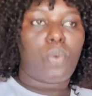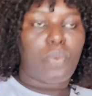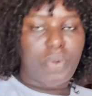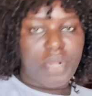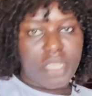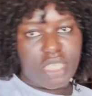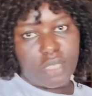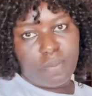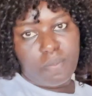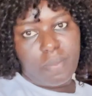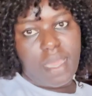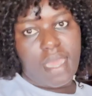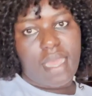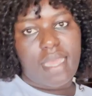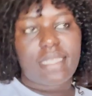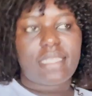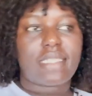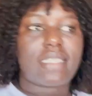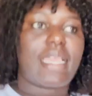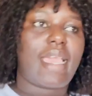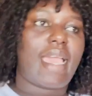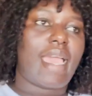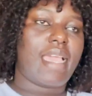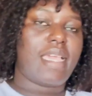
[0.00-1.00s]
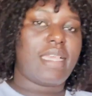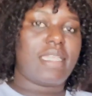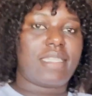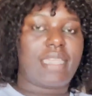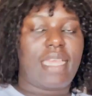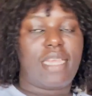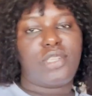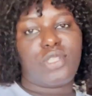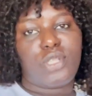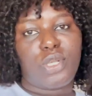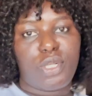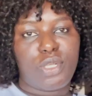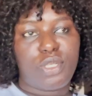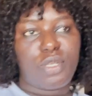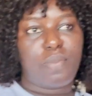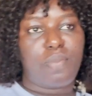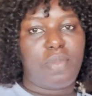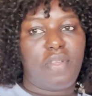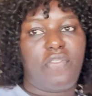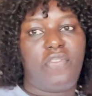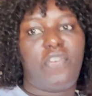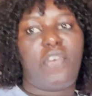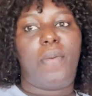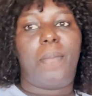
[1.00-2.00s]
Christmas, guys. I told you
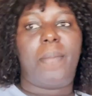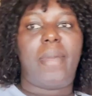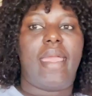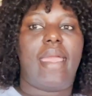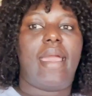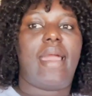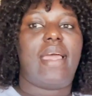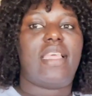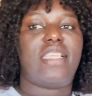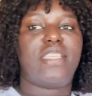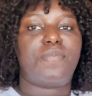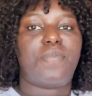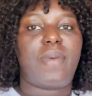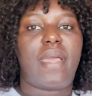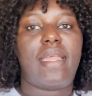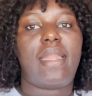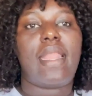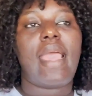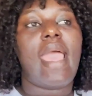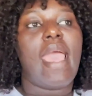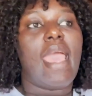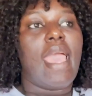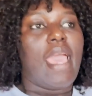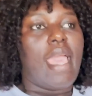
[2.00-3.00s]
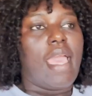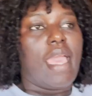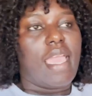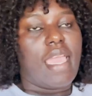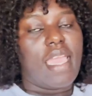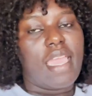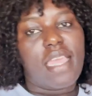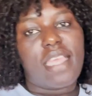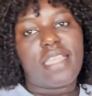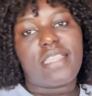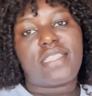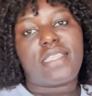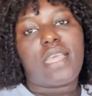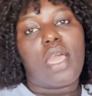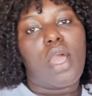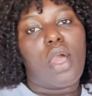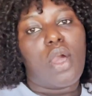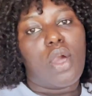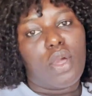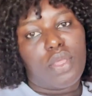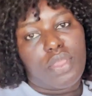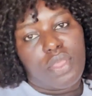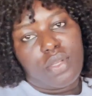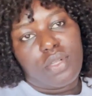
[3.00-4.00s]
before, my husband is
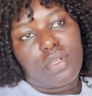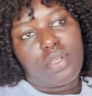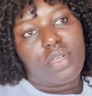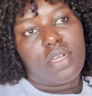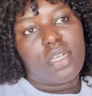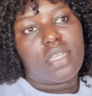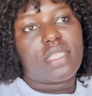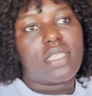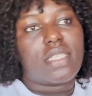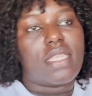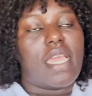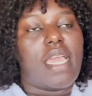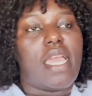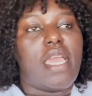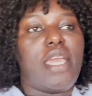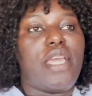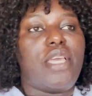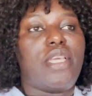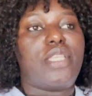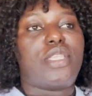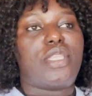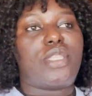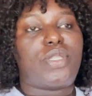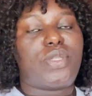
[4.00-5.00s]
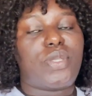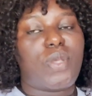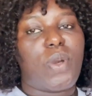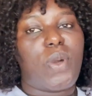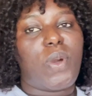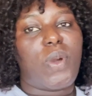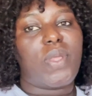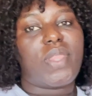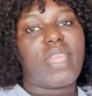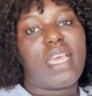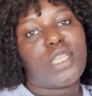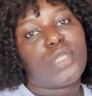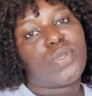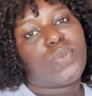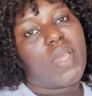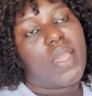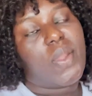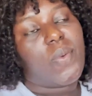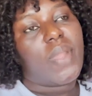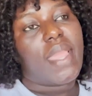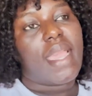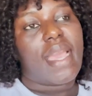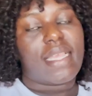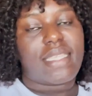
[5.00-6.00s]
Orthodox, so that's why
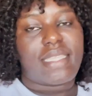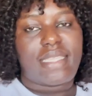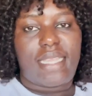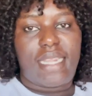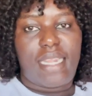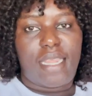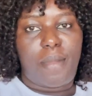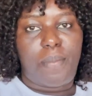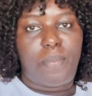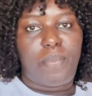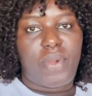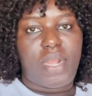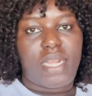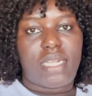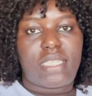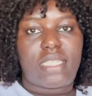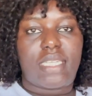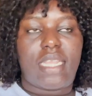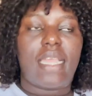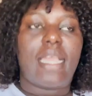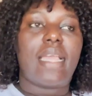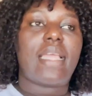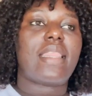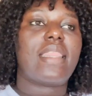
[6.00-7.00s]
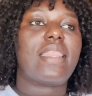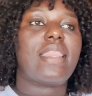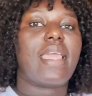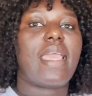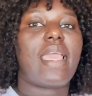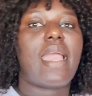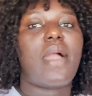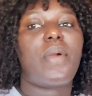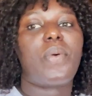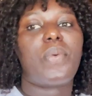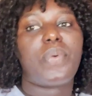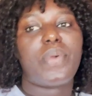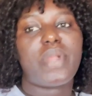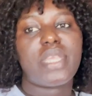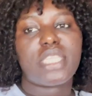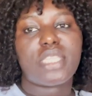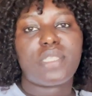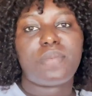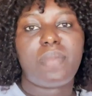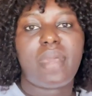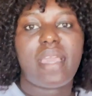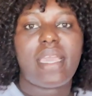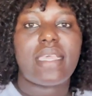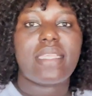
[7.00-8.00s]
we are celebrating their
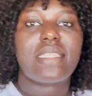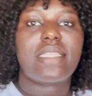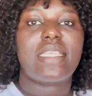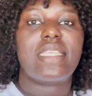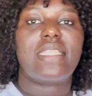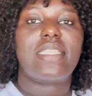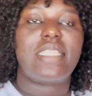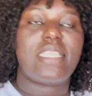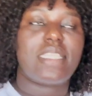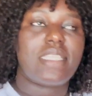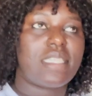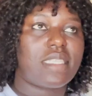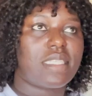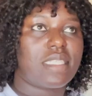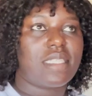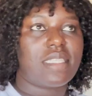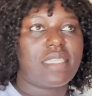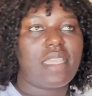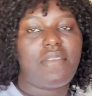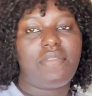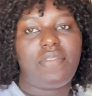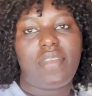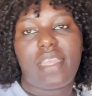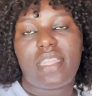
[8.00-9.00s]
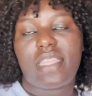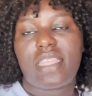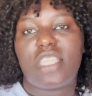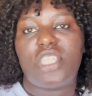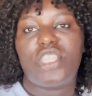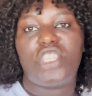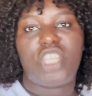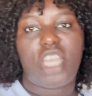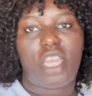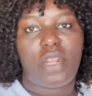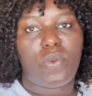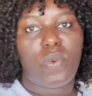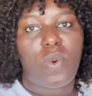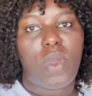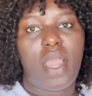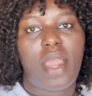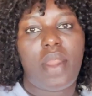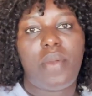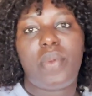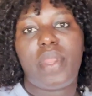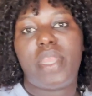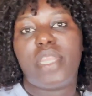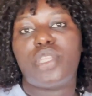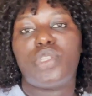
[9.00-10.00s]
Christmas. It is 7th
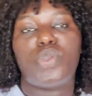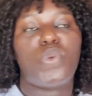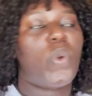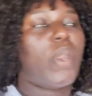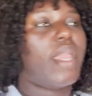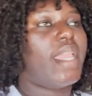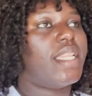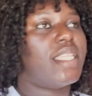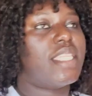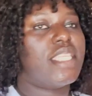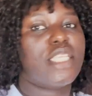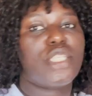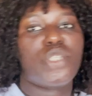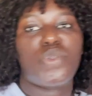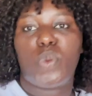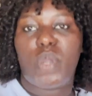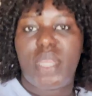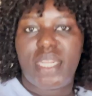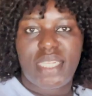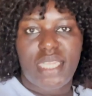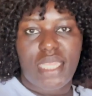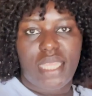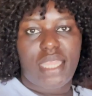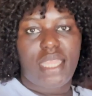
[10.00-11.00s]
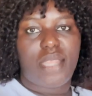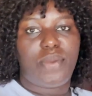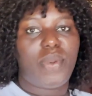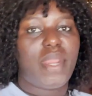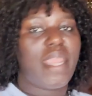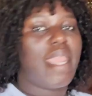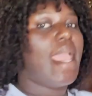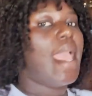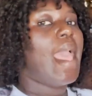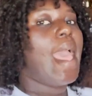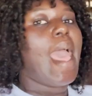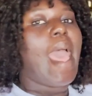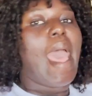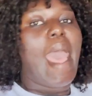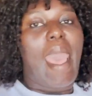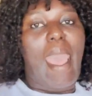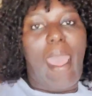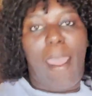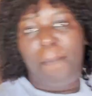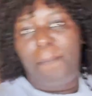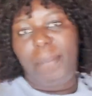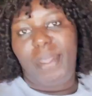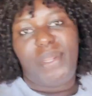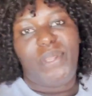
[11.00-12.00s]
January 2023.
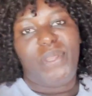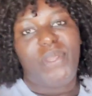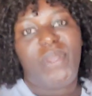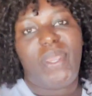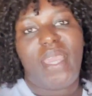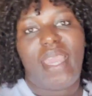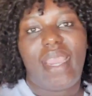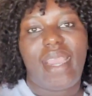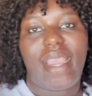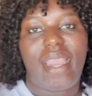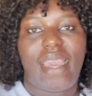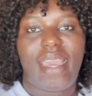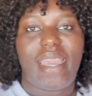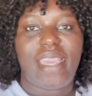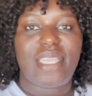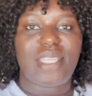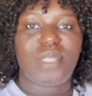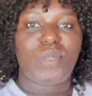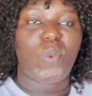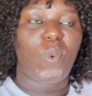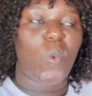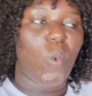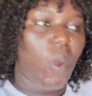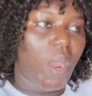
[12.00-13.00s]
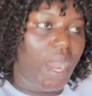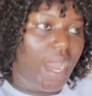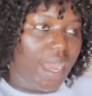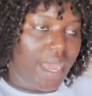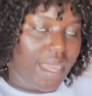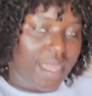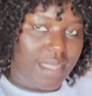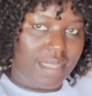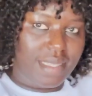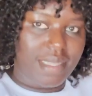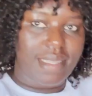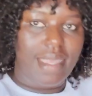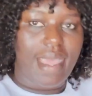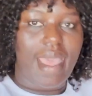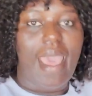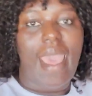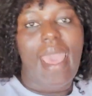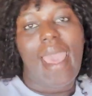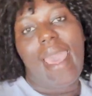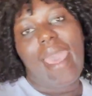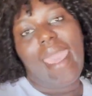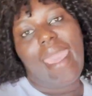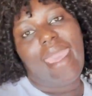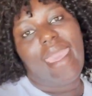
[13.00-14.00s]
Happy New Year, guys, once
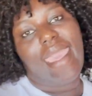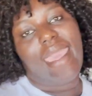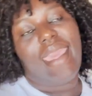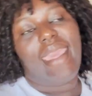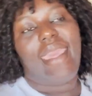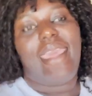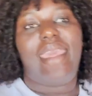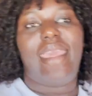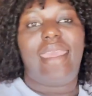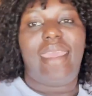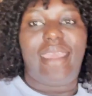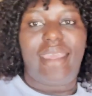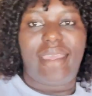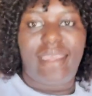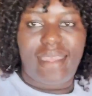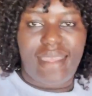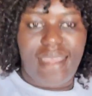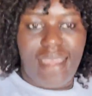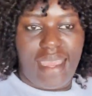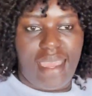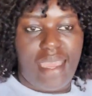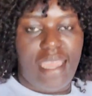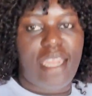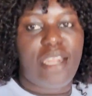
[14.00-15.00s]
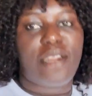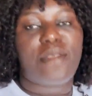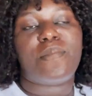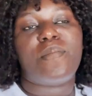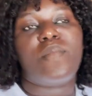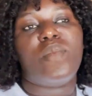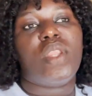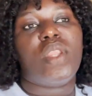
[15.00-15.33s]
again.